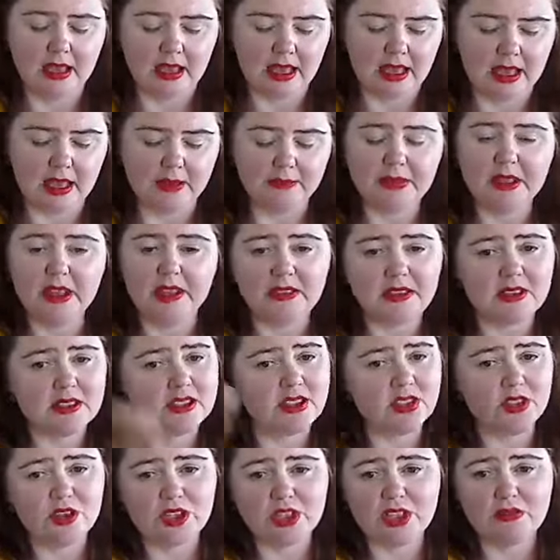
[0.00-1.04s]
Now, this
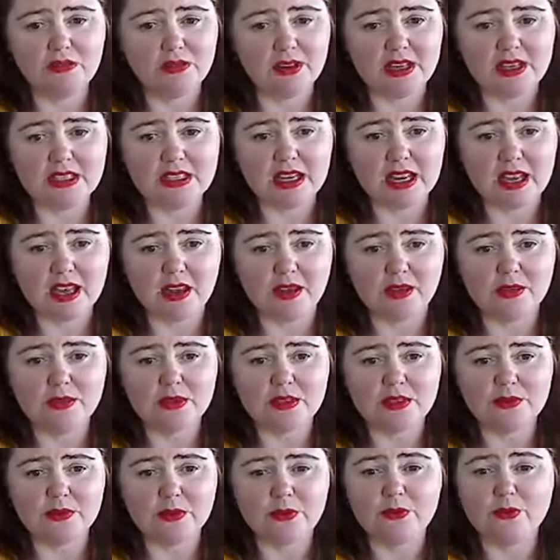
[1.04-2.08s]
usually
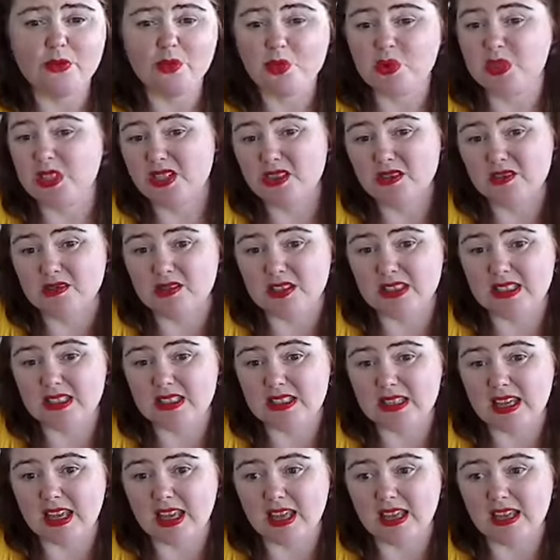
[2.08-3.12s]
retails for $40 a
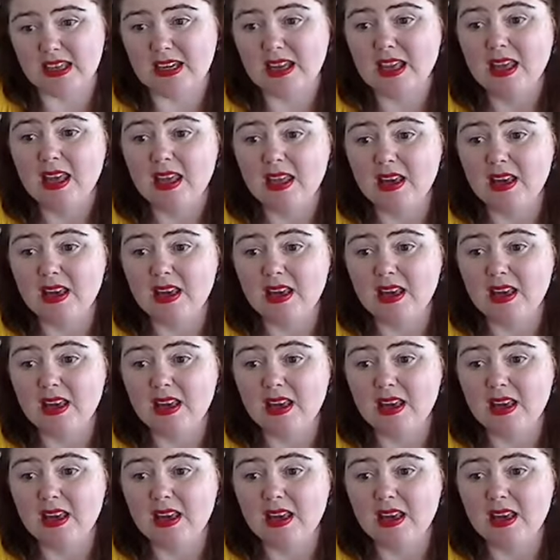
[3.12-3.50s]
skein.